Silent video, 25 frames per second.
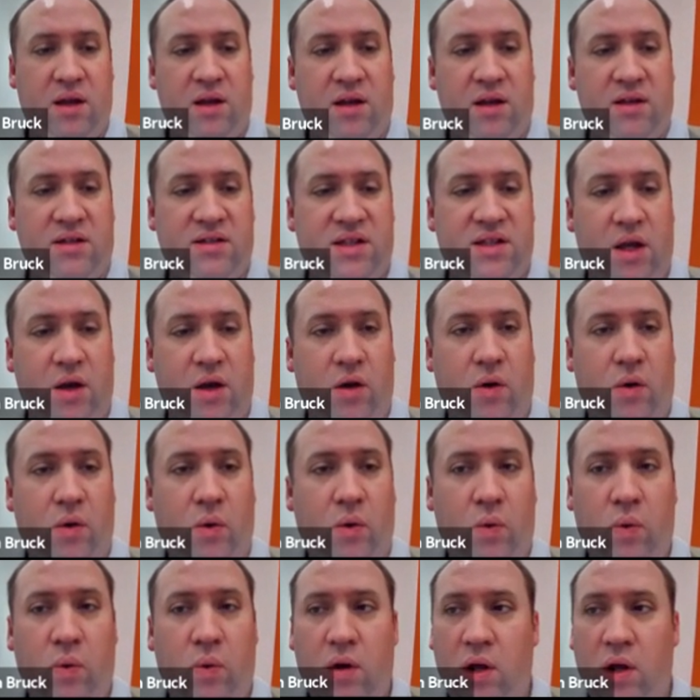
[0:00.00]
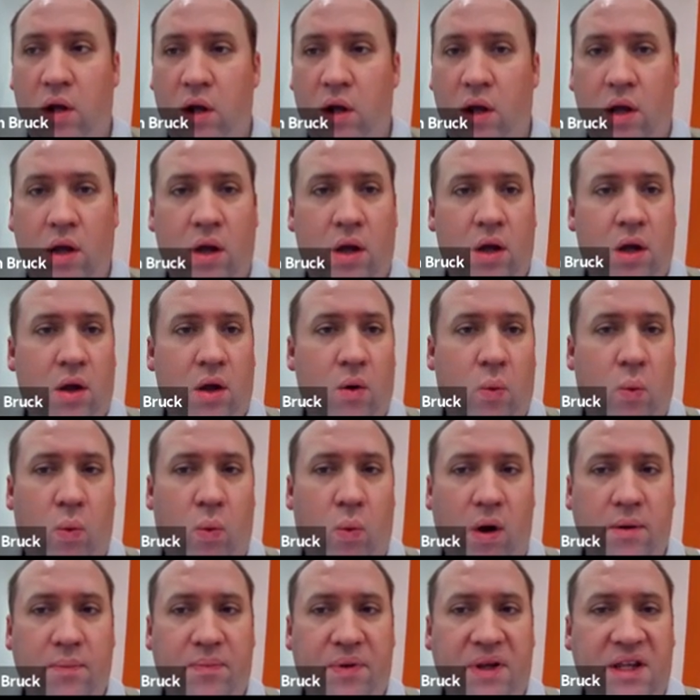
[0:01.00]
So
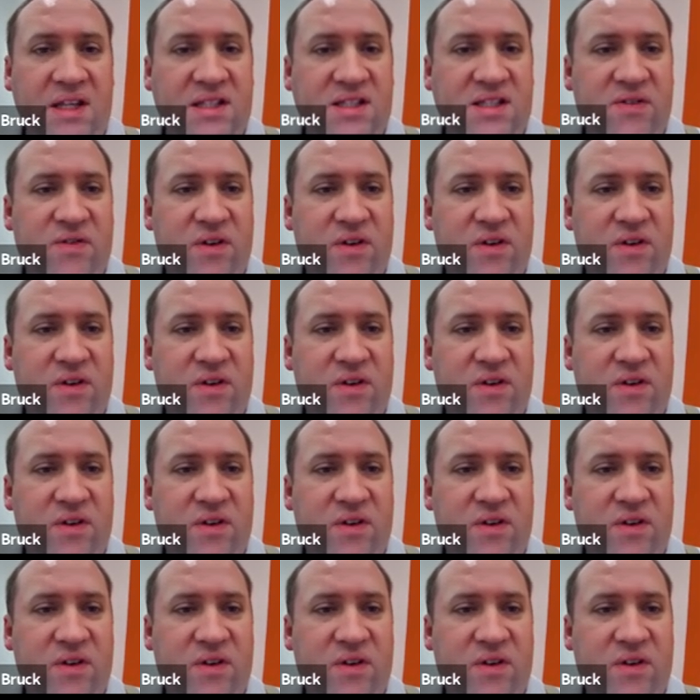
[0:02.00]
one piece of